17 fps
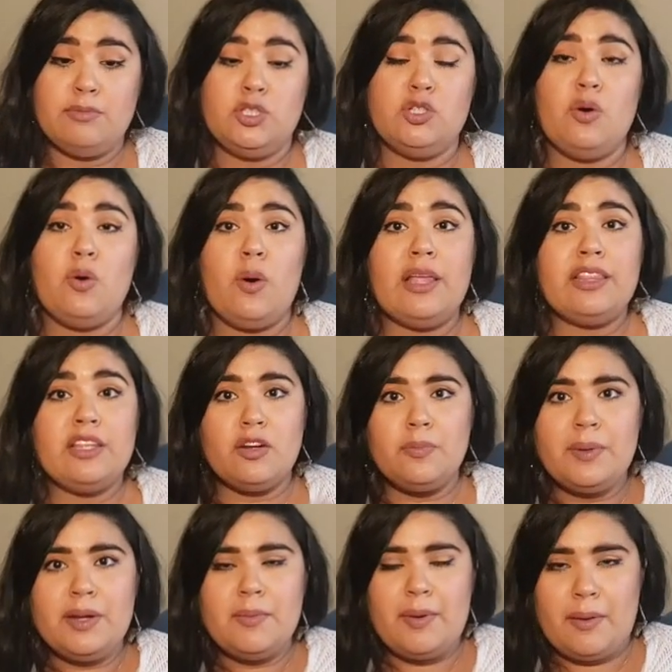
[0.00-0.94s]
So a little
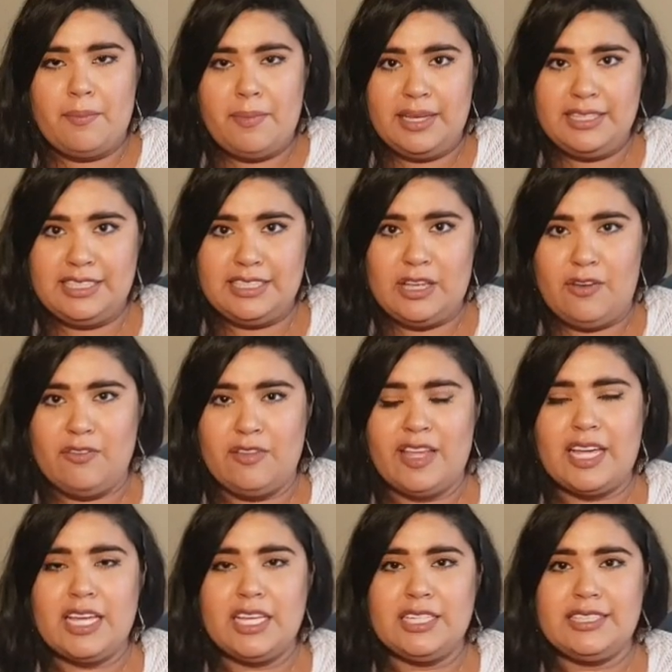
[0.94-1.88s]
bit about myself.
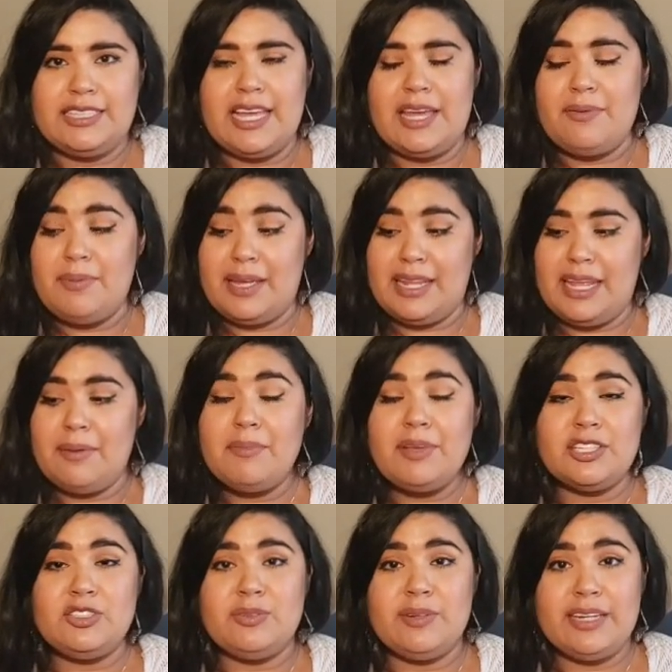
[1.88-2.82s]
Like I said, my
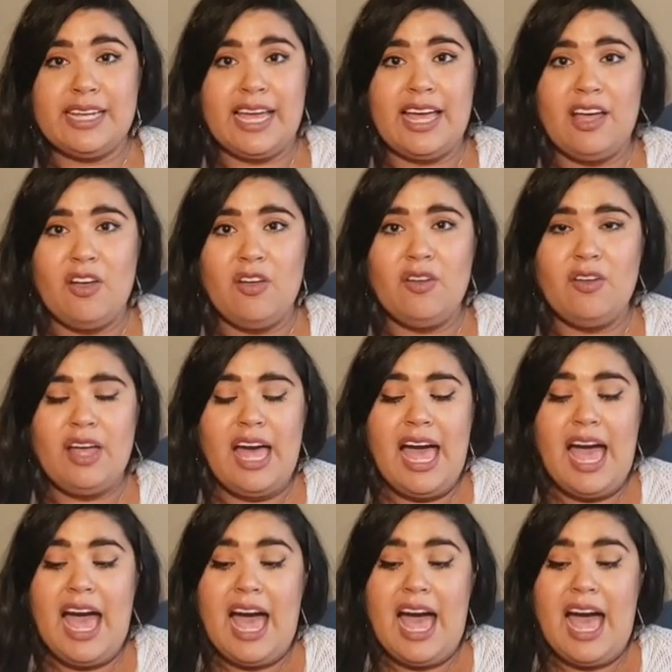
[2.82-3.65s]
name is Raquel.